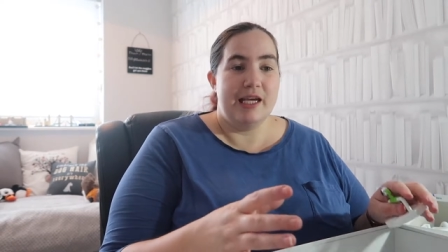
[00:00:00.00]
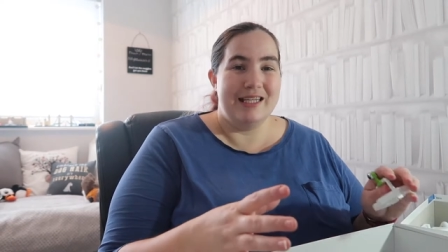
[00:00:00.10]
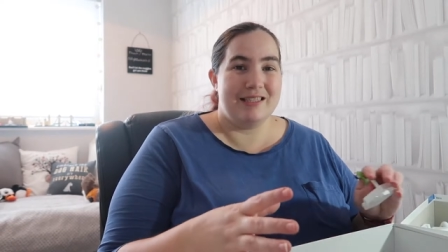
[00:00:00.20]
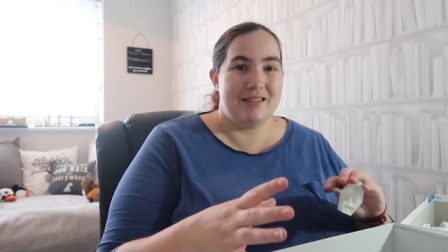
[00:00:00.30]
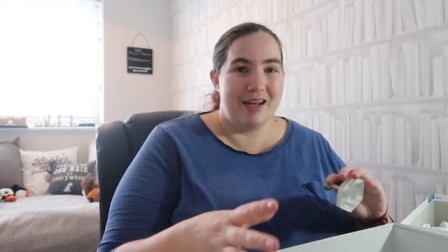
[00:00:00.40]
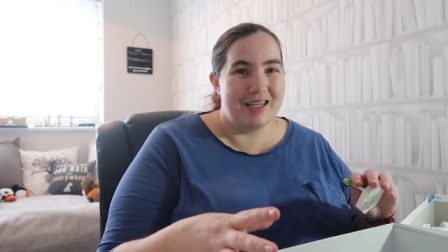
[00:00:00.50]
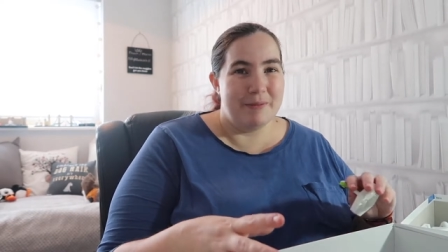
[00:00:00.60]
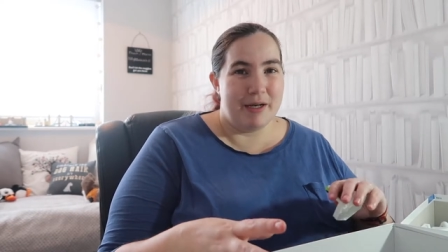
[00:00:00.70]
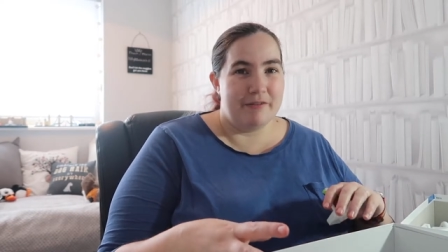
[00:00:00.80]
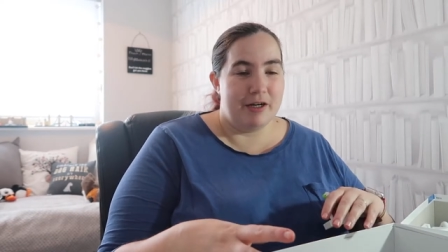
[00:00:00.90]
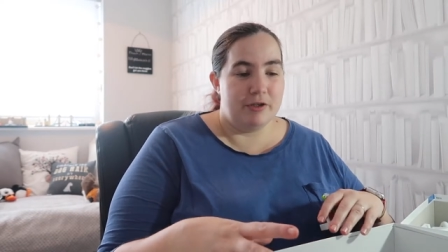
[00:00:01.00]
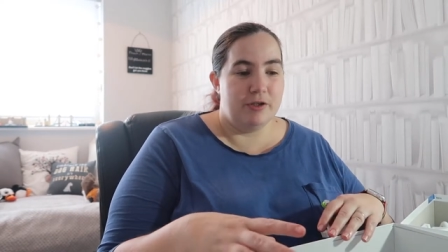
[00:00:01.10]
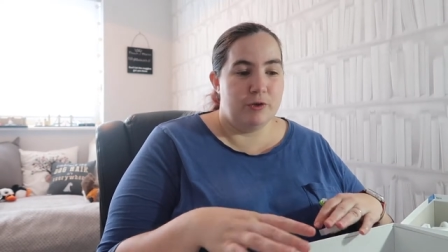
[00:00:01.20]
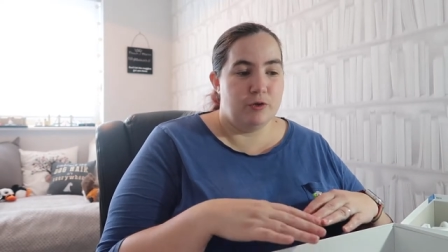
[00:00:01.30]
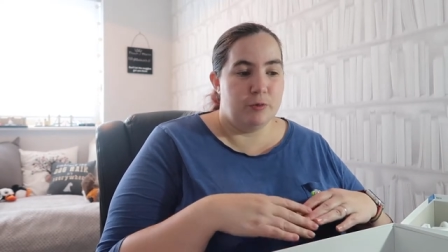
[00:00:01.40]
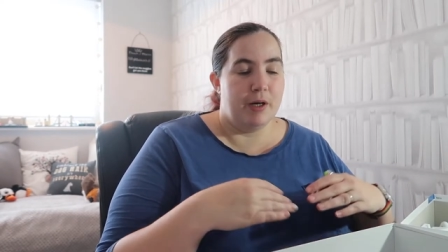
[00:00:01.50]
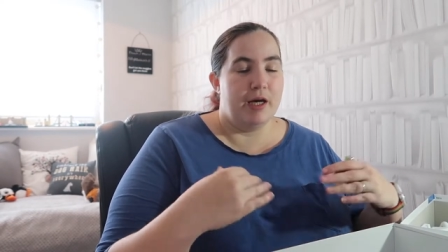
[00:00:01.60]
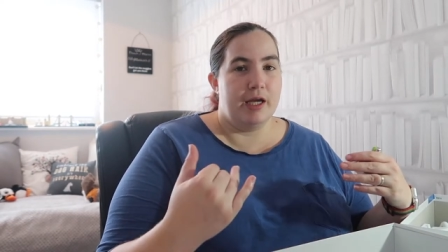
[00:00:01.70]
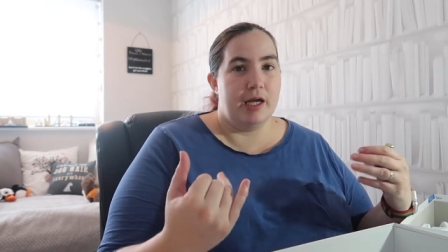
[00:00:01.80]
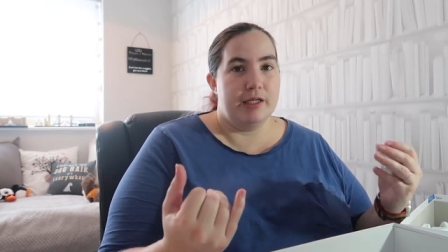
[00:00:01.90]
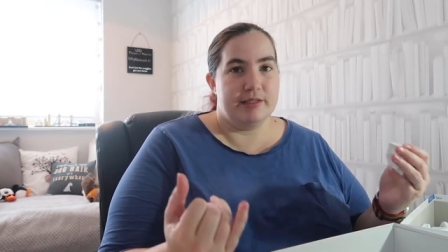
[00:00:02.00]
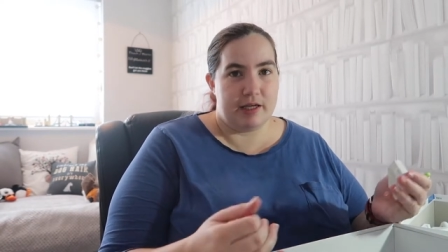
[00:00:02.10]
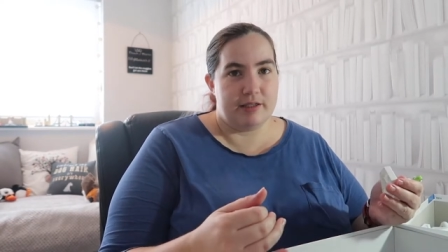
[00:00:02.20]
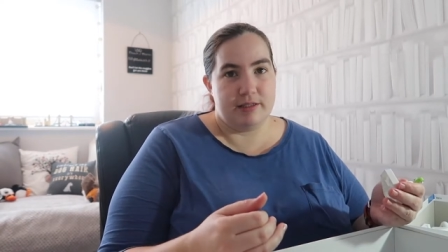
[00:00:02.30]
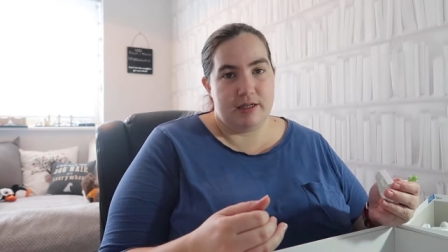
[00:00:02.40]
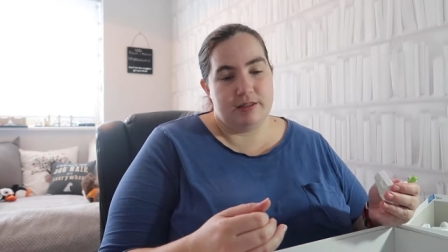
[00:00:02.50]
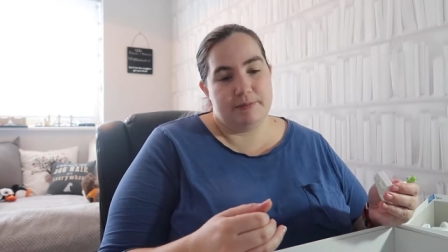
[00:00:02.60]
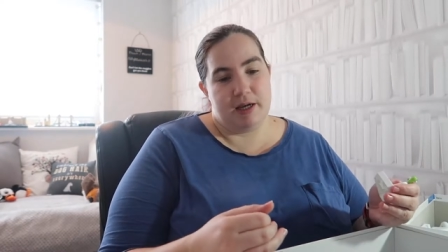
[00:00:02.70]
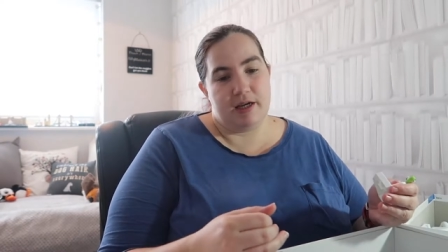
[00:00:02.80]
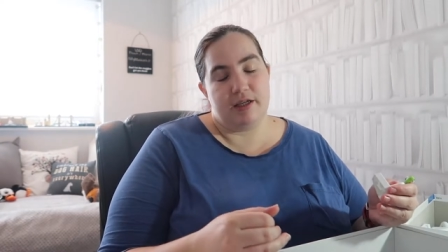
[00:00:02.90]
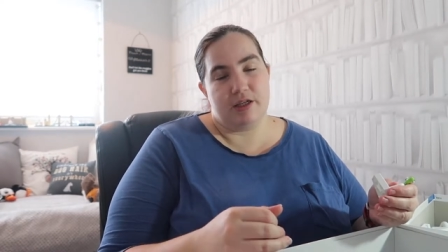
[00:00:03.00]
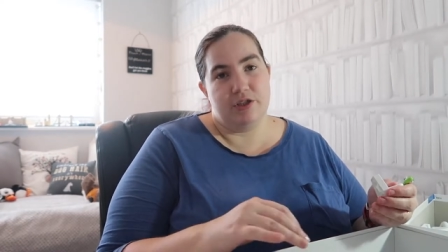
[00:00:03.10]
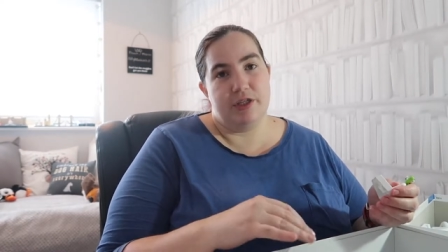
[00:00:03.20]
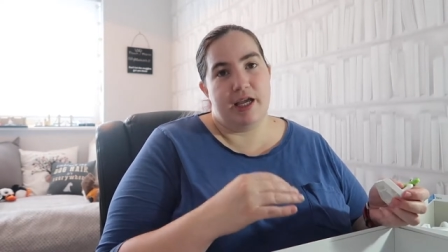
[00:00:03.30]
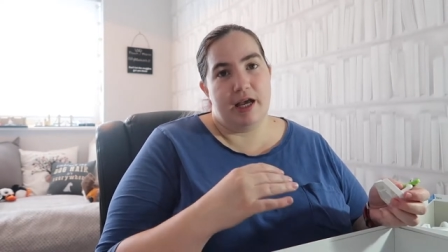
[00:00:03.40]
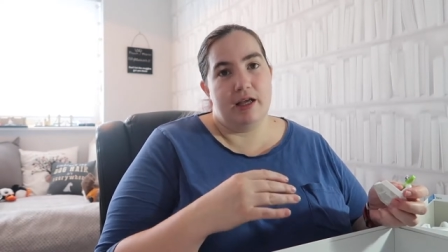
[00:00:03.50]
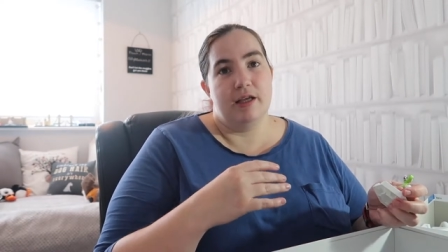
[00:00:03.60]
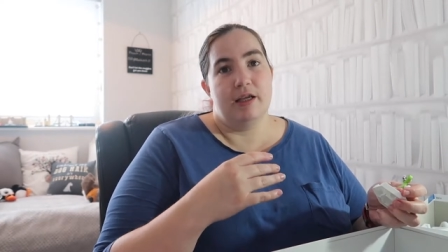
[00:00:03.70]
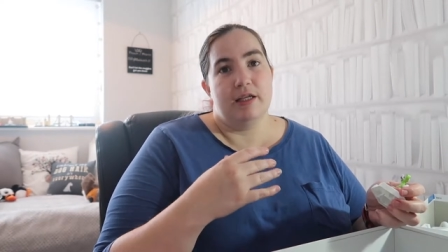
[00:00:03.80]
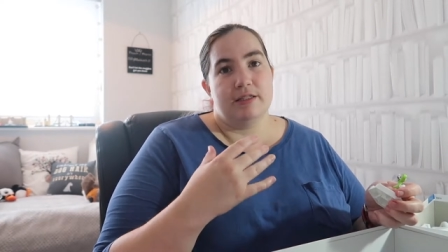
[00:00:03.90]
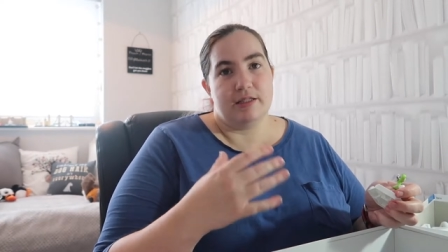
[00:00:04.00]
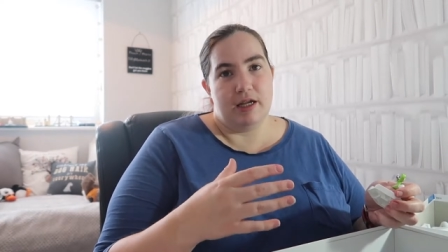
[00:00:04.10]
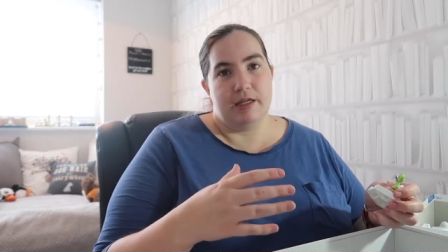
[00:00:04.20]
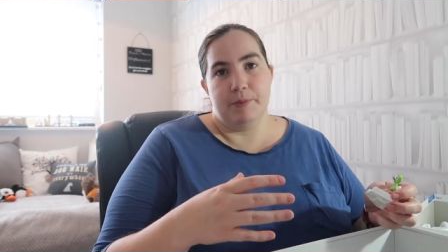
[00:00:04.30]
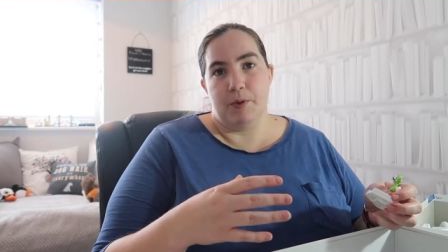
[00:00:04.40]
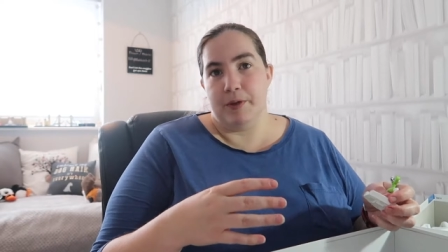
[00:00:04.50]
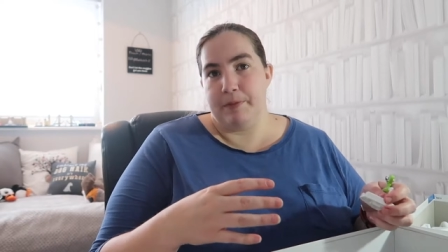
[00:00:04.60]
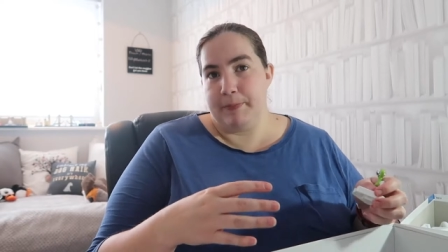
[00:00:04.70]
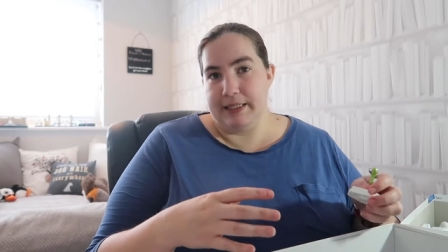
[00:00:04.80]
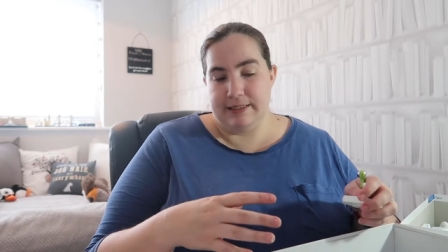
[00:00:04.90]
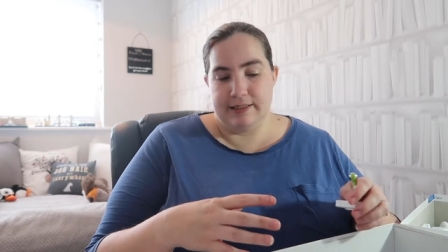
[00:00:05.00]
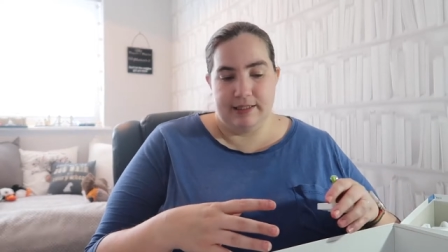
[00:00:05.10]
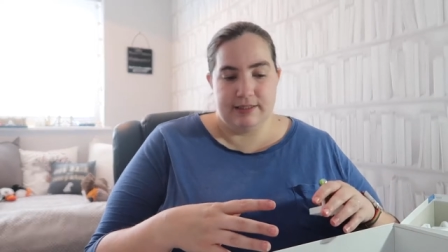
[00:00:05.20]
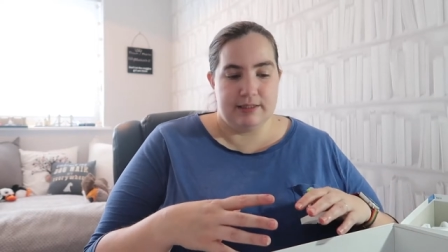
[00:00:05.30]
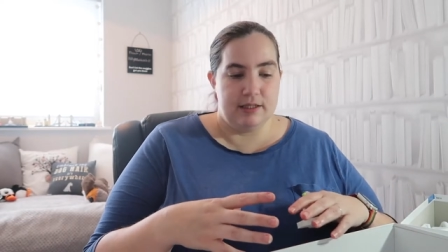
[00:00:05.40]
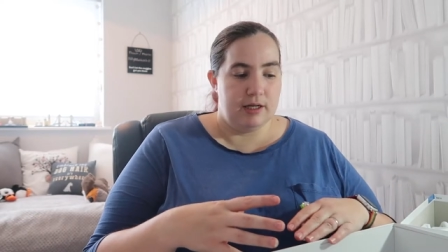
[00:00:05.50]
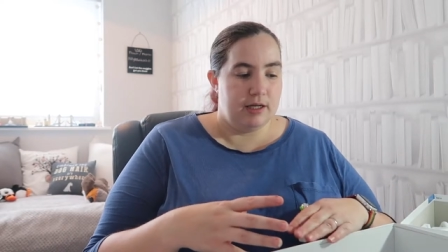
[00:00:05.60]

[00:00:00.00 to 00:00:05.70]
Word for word: it's slightly better value to buy a second starter pack because you get slightly more pieces